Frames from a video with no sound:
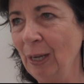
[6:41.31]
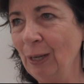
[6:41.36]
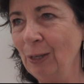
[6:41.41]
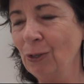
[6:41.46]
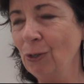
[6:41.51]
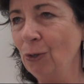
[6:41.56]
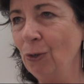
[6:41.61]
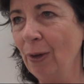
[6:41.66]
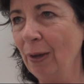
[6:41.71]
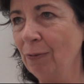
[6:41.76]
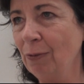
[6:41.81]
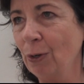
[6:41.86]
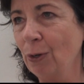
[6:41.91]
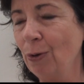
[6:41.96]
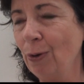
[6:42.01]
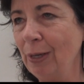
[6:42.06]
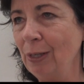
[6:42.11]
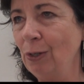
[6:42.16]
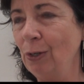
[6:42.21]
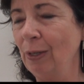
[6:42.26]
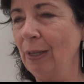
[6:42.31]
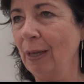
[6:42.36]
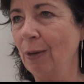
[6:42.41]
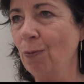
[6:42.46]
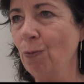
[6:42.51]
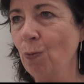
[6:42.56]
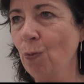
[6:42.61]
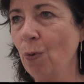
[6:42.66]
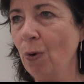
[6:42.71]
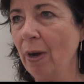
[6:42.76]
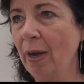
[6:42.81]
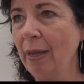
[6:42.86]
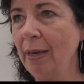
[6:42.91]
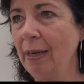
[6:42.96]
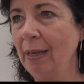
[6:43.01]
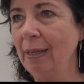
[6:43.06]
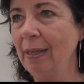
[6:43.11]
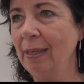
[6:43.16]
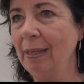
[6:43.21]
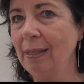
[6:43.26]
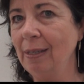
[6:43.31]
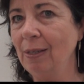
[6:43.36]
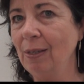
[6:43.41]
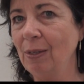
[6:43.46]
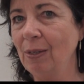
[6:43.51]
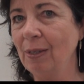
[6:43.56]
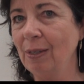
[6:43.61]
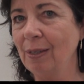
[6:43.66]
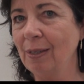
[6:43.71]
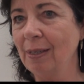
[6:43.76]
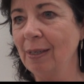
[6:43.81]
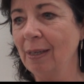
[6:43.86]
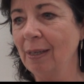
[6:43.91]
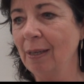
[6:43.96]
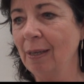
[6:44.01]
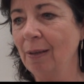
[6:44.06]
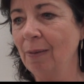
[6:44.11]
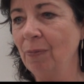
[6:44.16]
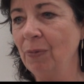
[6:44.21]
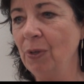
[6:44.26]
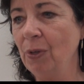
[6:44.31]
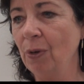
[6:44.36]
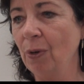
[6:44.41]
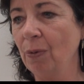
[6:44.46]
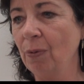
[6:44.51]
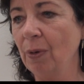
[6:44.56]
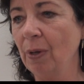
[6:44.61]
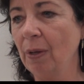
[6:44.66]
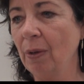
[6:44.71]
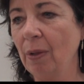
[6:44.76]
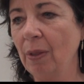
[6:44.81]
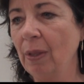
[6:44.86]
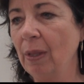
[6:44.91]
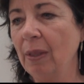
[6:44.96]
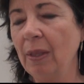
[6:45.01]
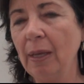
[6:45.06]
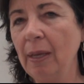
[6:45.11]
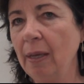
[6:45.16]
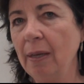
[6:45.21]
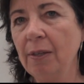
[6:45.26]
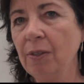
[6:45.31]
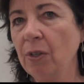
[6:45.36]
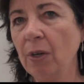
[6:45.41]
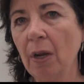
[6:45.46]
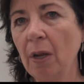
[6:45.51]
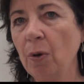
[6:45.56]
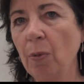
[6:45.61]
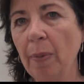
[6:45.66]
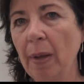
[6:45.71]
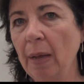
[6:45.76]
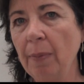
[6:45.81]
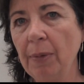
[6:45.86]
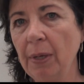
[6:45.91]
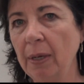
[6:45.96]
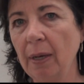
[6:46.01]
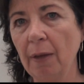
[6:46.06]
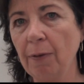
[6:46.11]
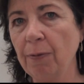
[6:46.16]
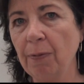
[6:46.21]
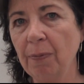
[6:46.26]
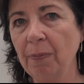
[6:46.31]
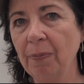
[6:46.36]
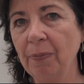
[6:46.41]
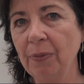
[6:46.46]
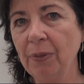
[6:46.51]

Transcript: So you have to question, like, what is, the heat isn't on Obama enough.